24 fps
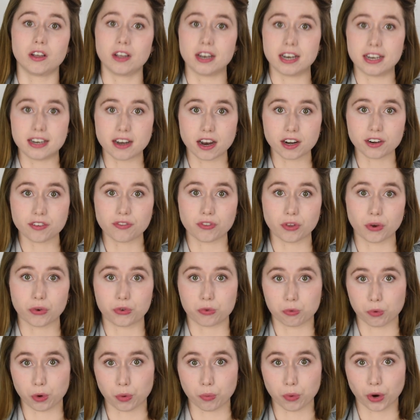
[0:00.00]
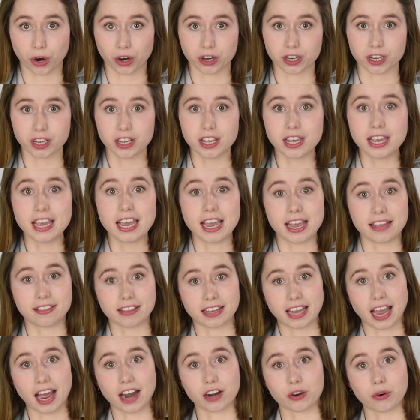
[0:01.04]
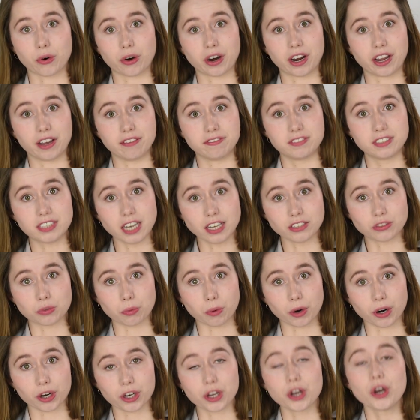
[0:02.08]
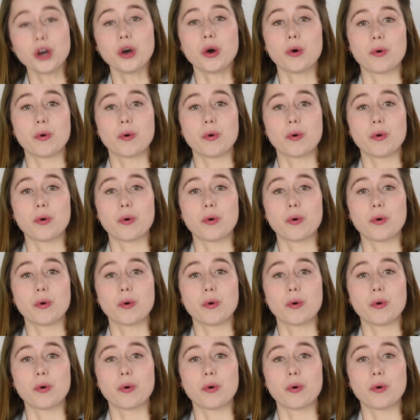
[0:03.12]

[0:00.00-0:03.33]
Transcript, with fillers: None of those will work. In the category of does work,